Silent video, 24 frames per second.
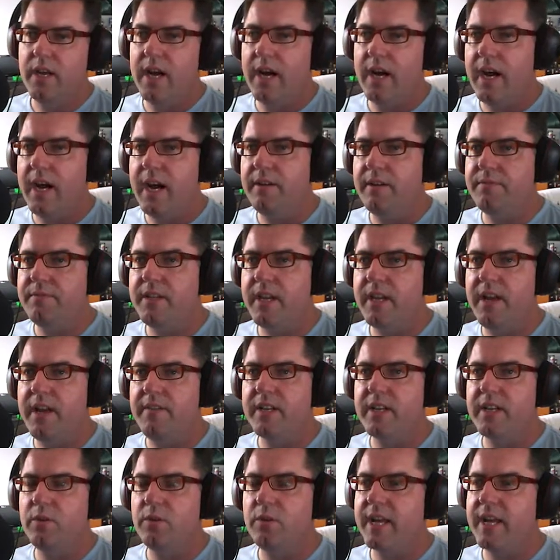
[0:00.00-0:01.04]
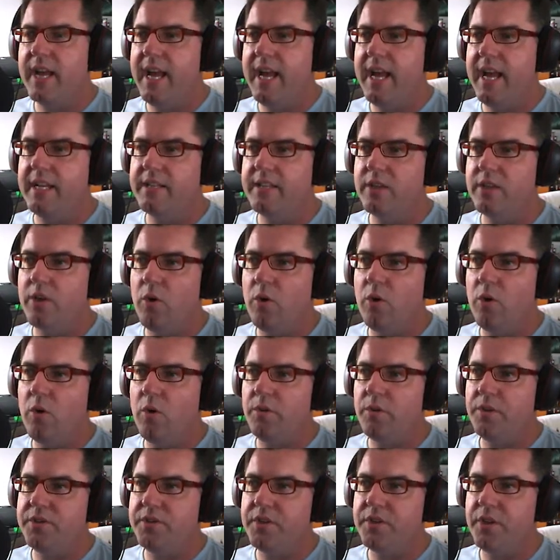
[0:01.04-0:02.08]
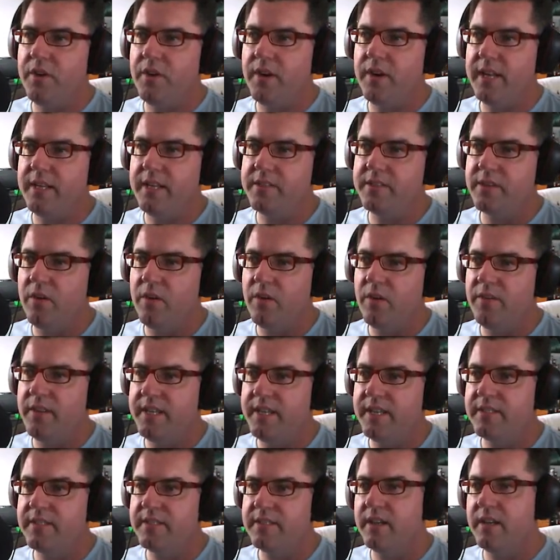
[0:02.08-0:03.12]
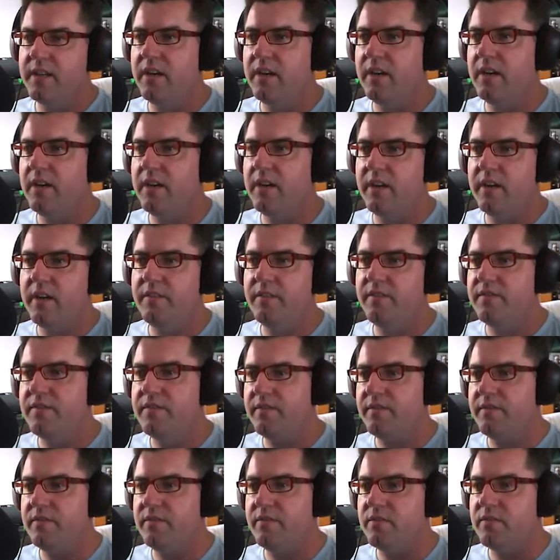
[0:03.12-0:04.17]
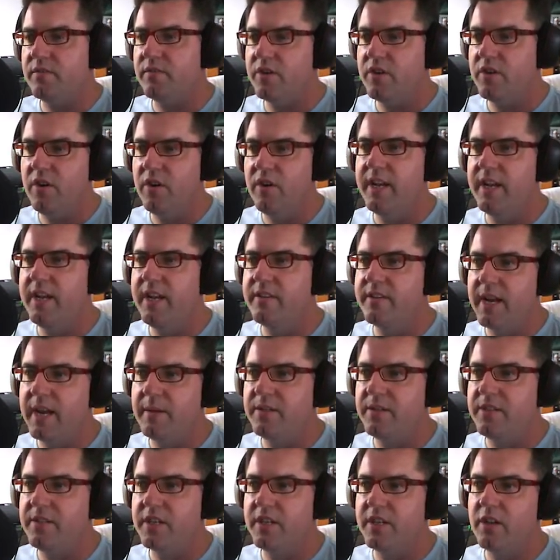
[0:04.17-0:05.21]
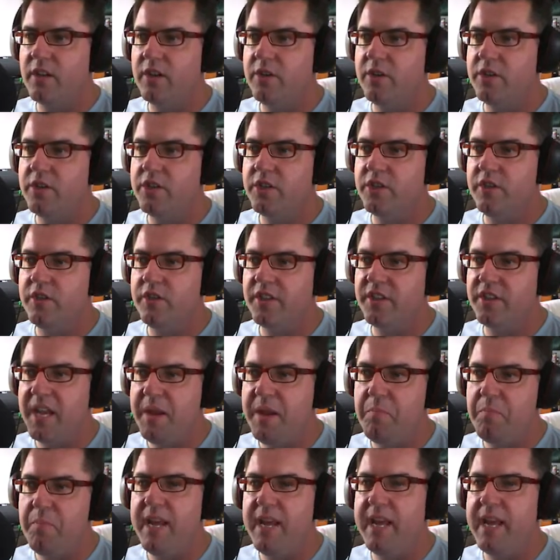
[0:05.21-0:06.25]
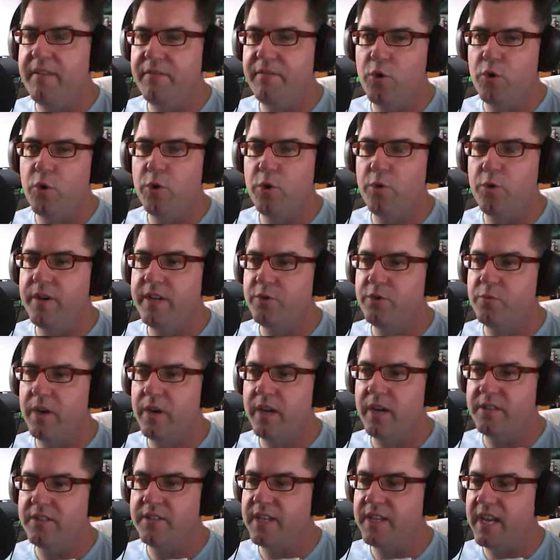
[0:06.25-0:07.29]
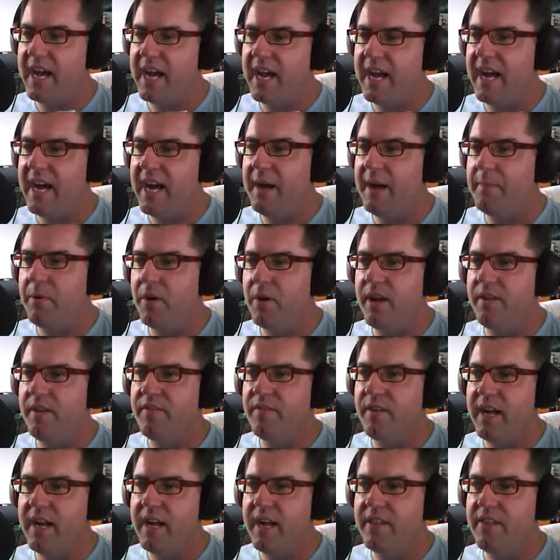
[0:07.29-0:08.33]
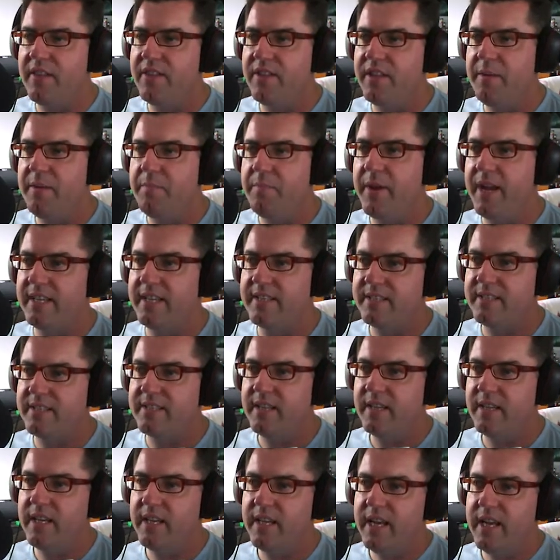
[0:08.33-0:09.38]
After having a look at all the tyres on this, I've come to the conclusion that the BF Goodrich ones are by far the best.